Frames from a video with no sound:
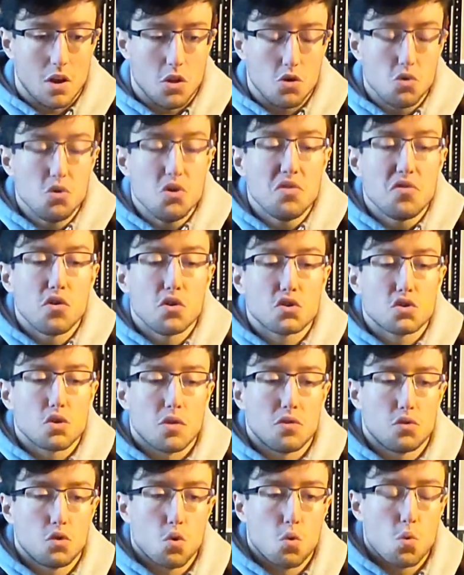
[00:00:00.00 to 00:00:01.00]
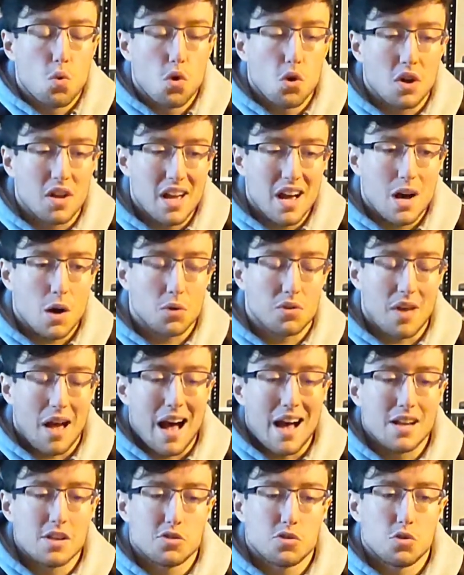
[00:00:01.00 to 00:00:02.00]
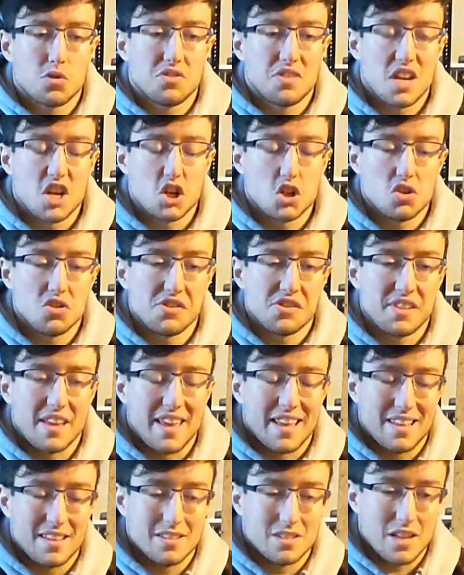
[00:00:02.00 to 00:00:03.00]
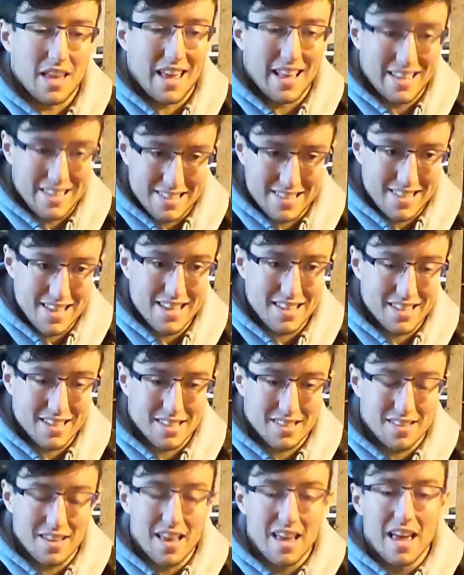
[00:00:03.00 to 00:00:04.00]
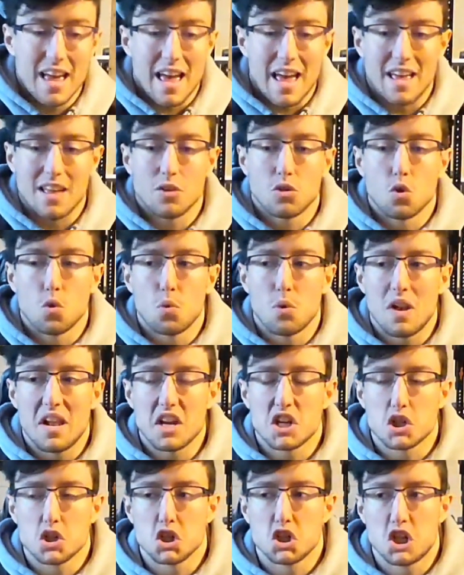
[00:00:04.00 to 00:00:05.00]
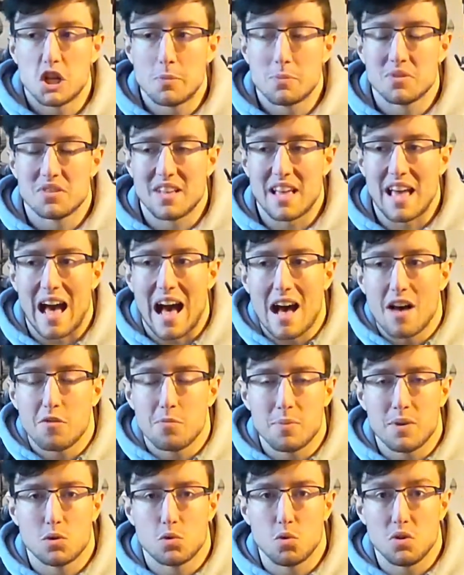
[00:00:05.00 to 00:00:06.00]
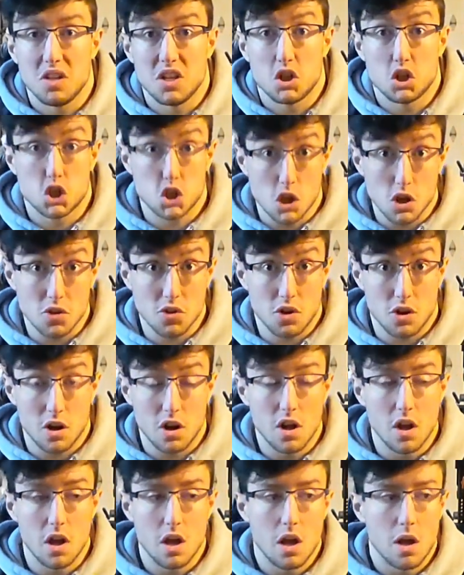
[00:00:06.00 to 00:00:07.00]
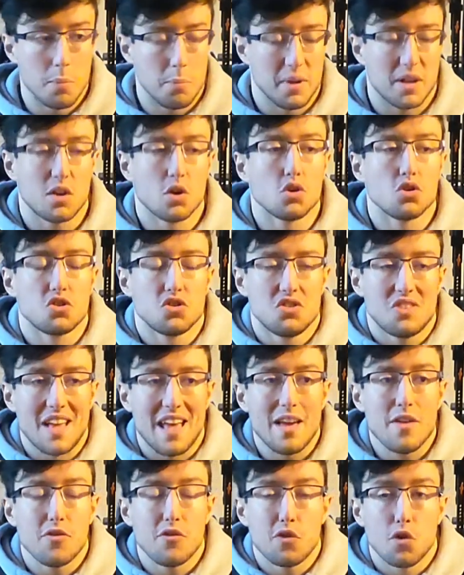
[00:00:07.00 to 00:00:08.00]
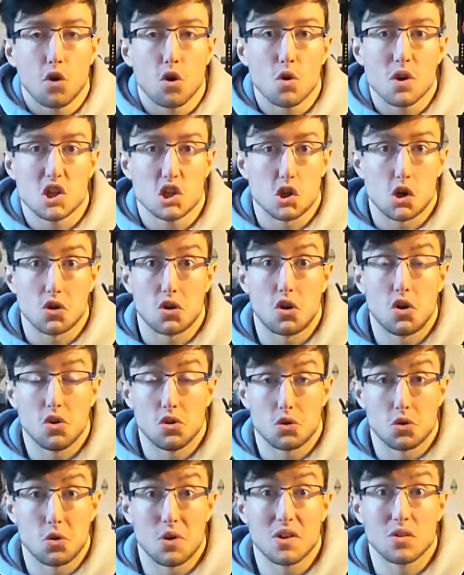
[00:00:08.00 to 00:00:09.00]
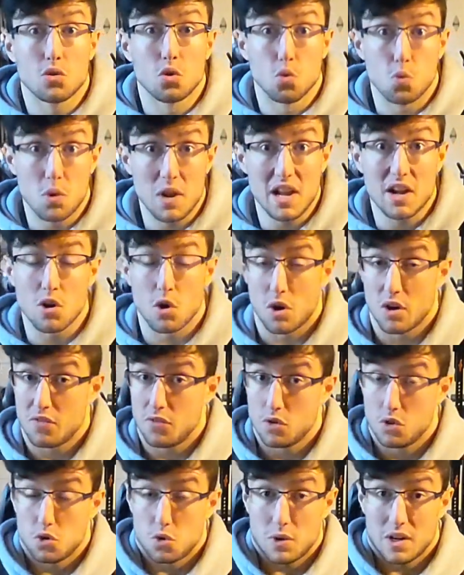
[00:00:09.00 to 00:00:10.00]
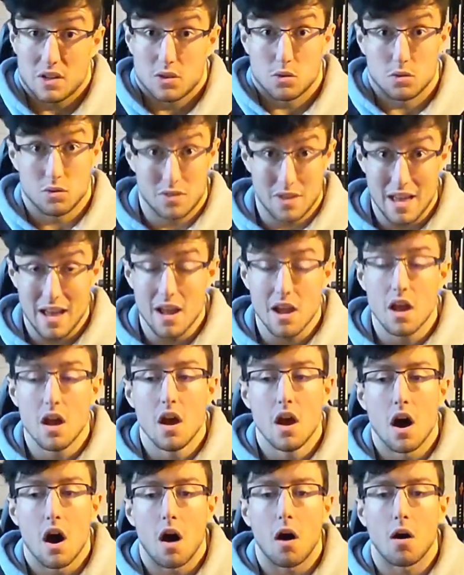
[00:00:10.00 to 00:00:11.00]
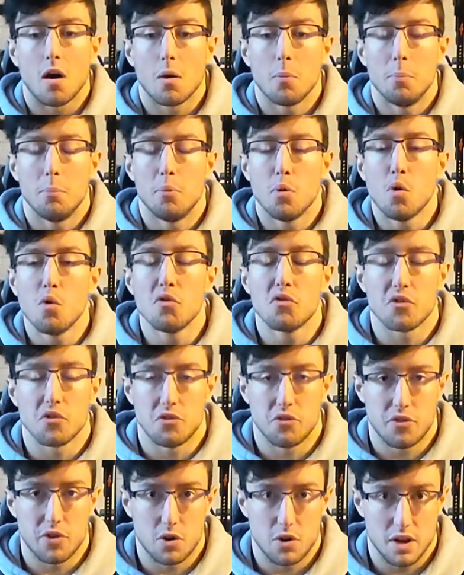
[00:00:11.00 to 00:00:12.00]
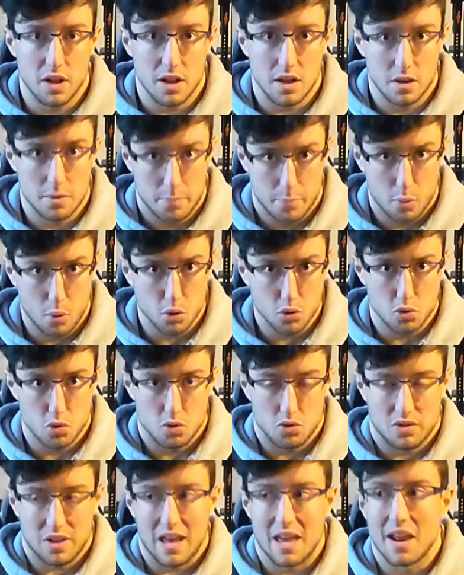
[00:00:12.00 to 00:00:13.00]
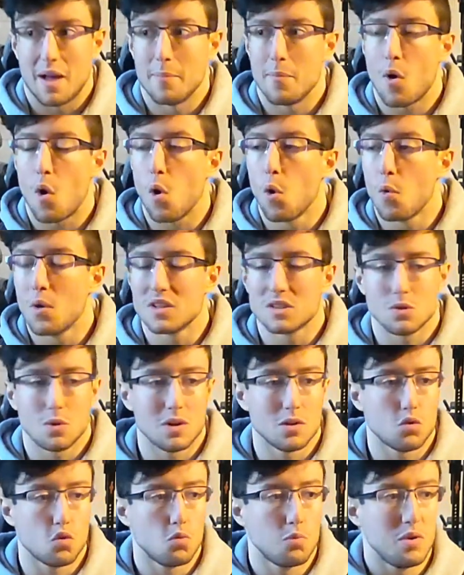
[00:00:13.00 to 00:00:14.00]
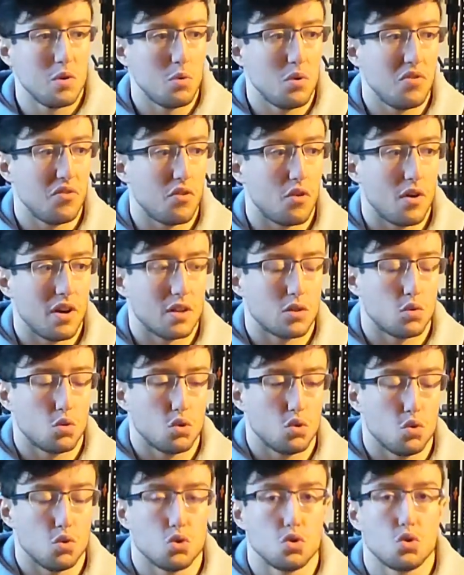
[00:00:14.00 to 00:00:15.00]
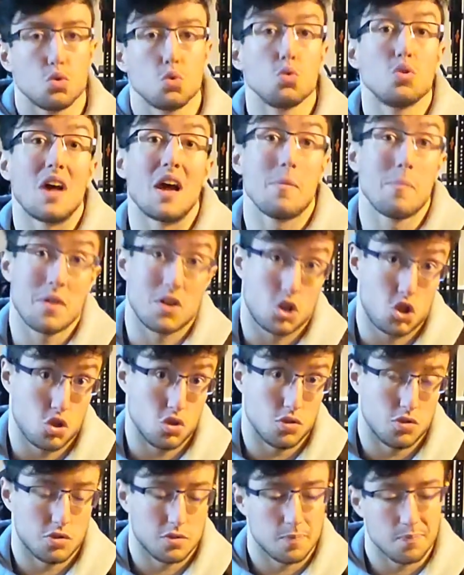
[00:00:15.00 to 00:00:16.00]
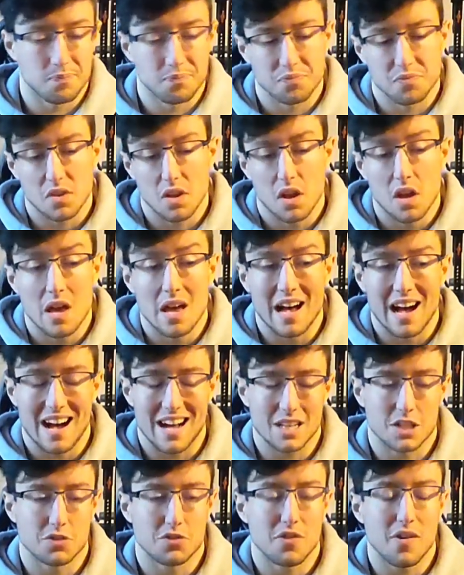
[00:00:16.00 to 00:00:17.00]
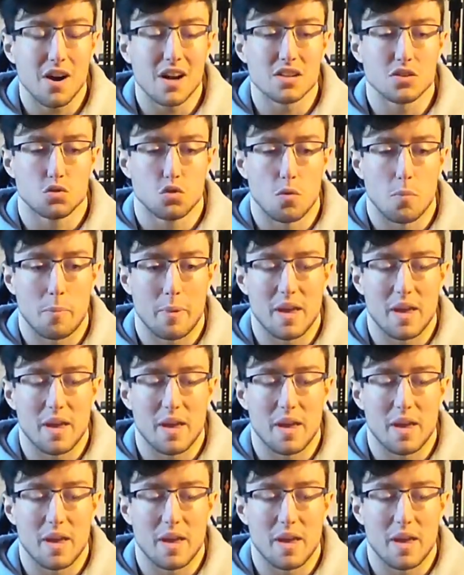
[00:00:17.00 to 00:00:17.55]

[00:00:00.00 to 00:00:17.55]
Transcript: universe of the workout as the sessions exist and the relationships they have between each other, because they follow each other during the week or even during the day, are both very important. And I'm always going to be referring to those two dimensions. As far as the